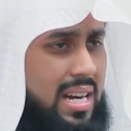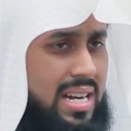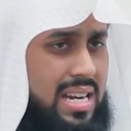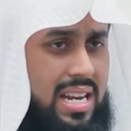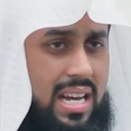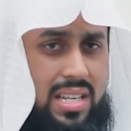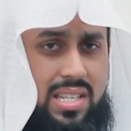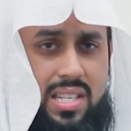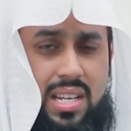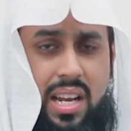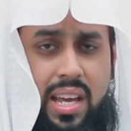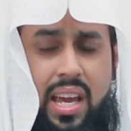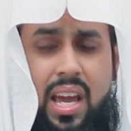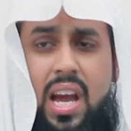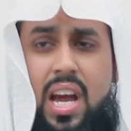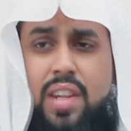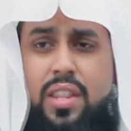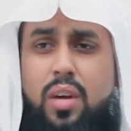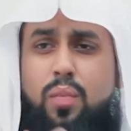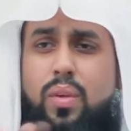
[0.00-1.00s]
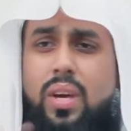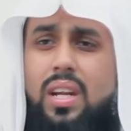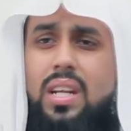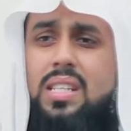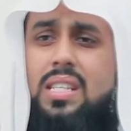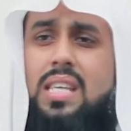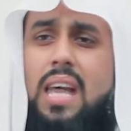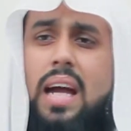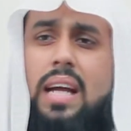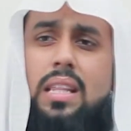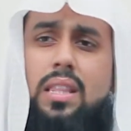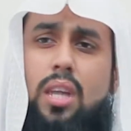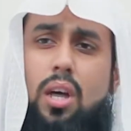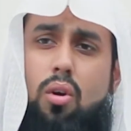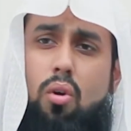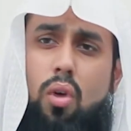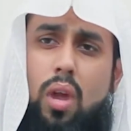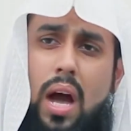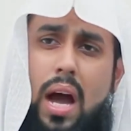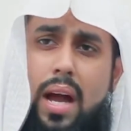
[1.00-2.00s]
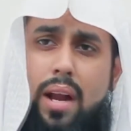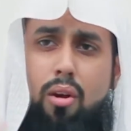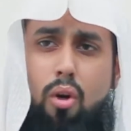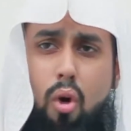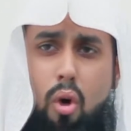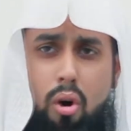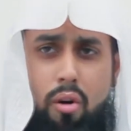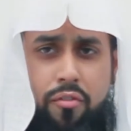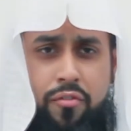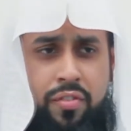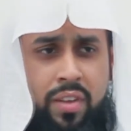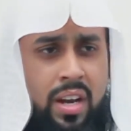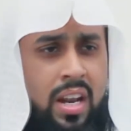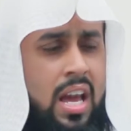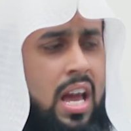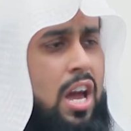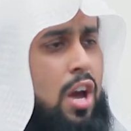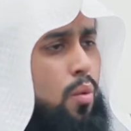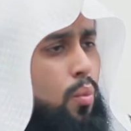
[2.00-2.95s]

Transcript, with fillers: earnestly, that we recite the Quran often.